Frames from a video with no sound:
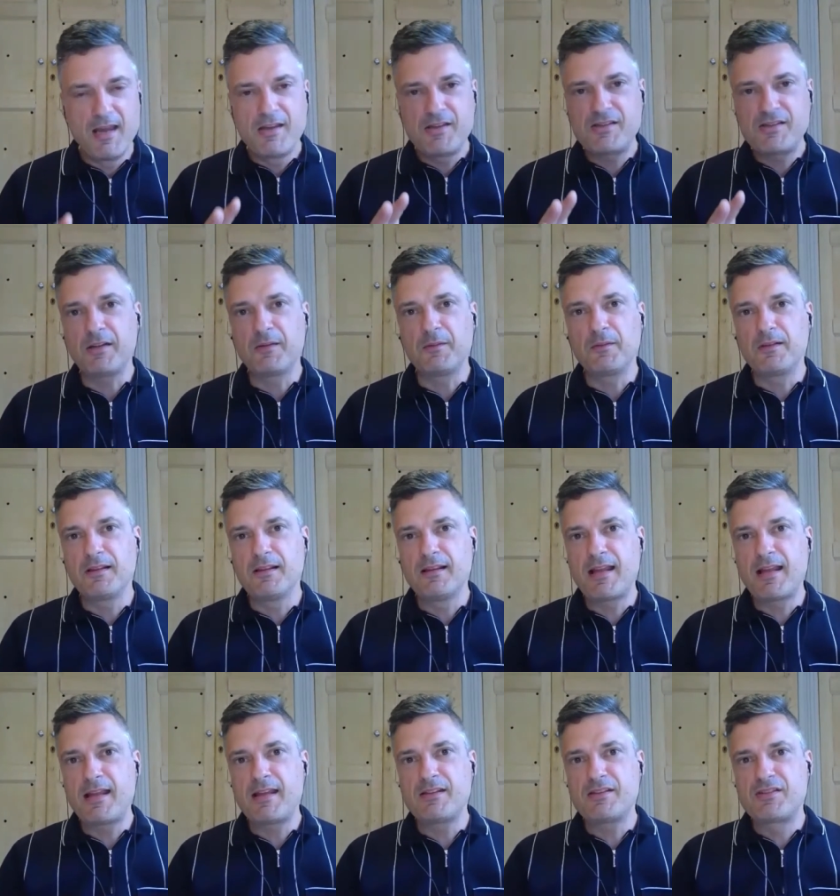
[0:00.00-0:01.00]
So
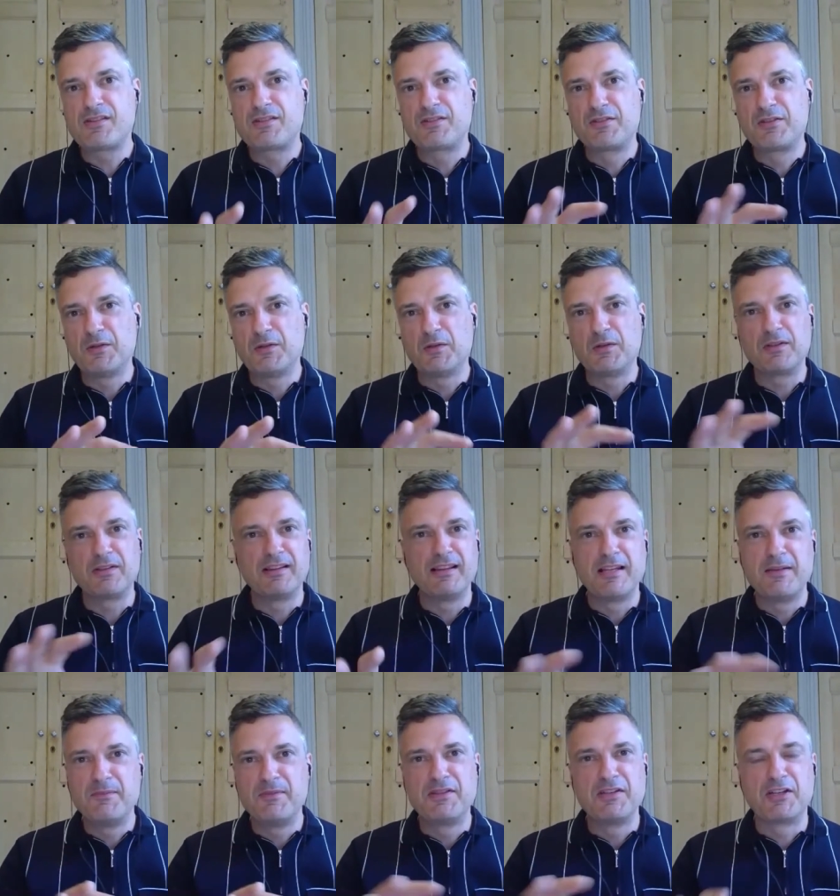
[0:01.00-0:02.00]
let's talk
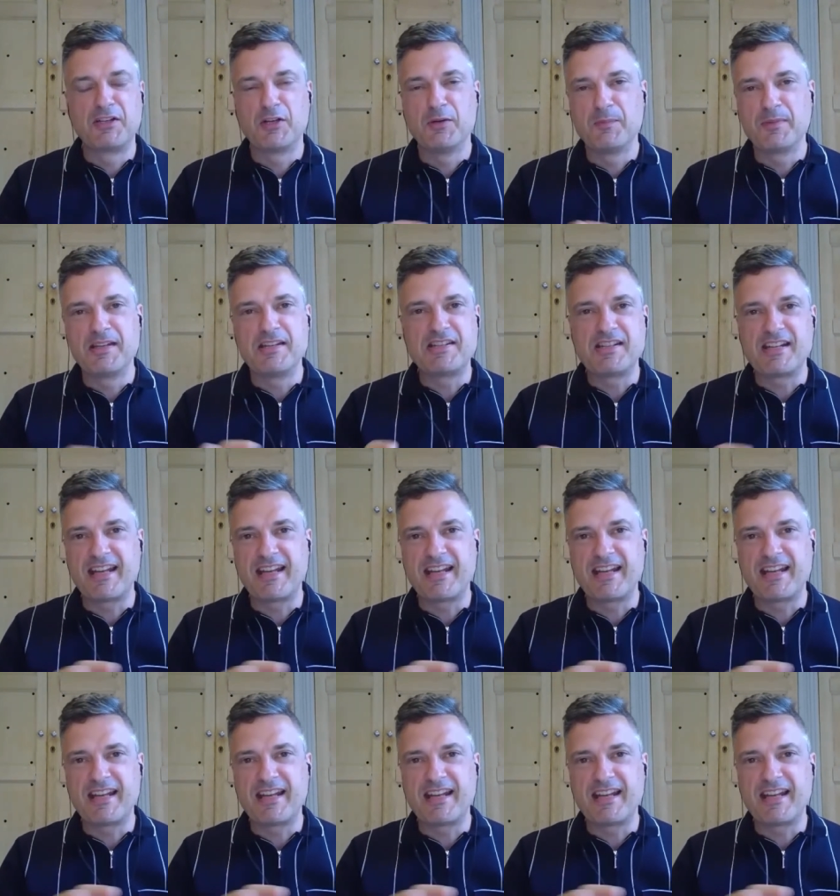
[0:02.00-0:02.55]
limited companies